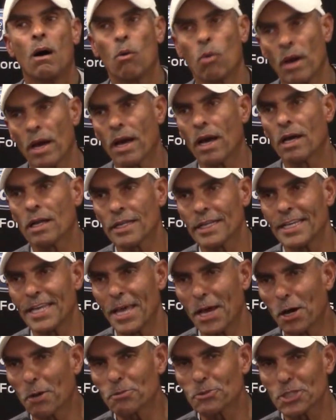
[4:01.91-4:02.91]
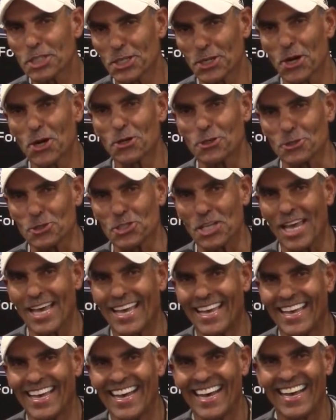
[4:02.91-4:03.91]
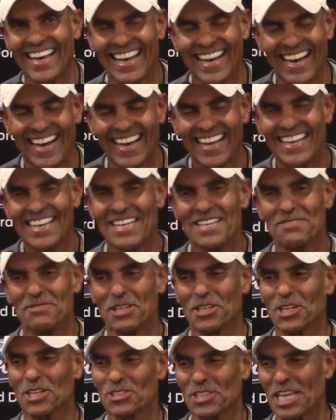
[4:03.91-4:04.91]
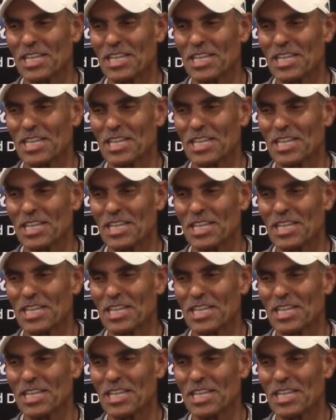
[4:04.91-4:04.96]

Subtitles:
Well, it helps and it hurts because